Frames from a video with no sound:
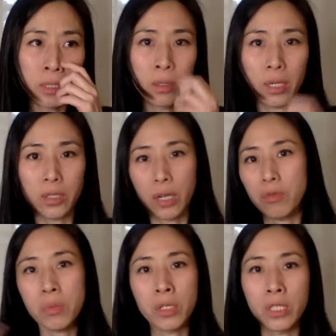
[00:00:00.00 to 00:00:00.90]
you know, because
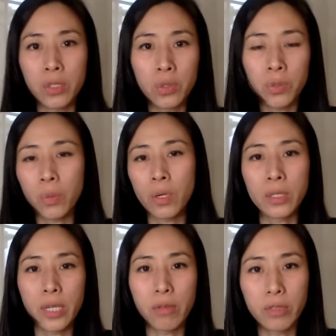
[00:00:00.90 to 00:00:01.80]
everybody use
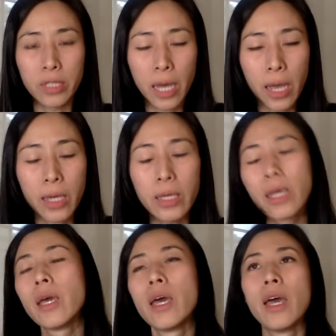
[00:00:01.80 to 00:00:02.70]
one every night,
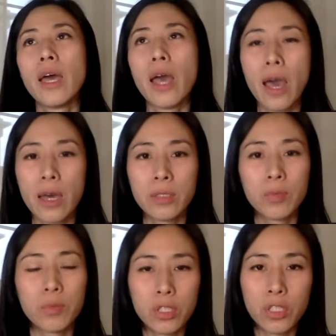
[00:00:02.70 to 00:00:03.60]

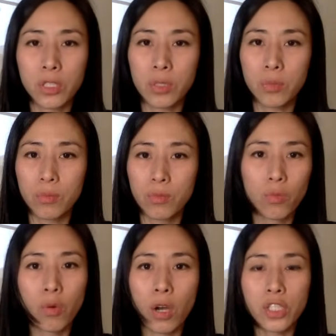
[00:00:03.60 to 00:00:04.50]
and we just
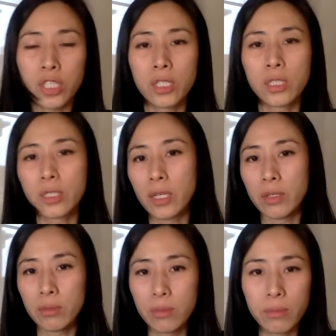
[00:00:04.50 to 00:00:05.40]
wash it
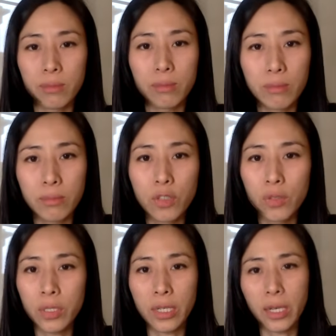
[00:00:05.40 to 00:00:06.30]
and
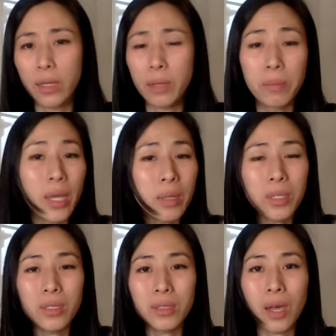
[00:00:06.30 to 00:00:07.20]
use it again. And
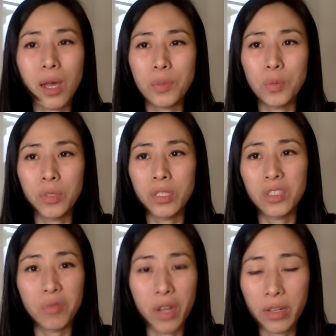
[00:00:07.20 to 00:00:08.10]
many times we
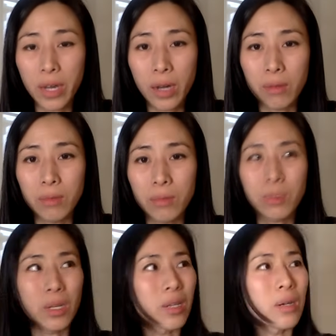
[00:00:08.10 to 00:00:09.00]
just ran out,
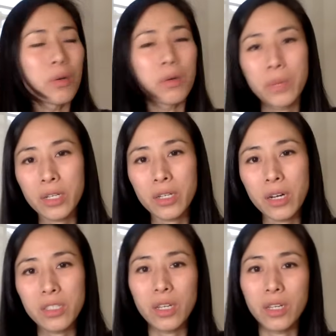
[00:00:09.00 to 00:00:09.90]
like, oh my
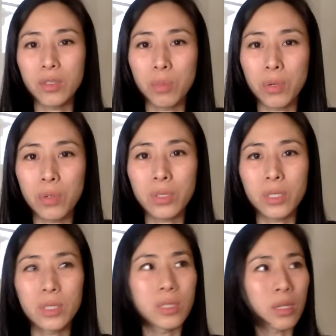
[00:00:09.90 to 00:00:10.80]
gosh, like the bowls
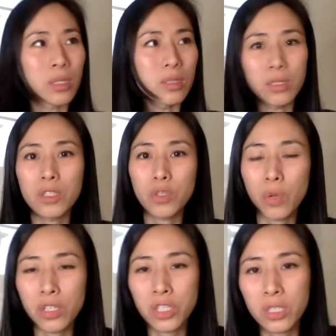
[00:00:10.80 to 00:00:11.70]
is stuck in the
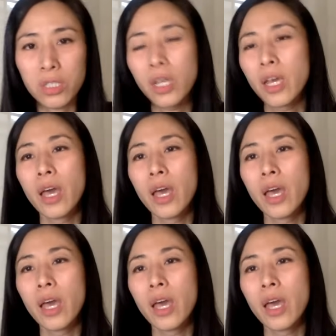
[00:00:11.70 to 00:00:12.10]
dishwasher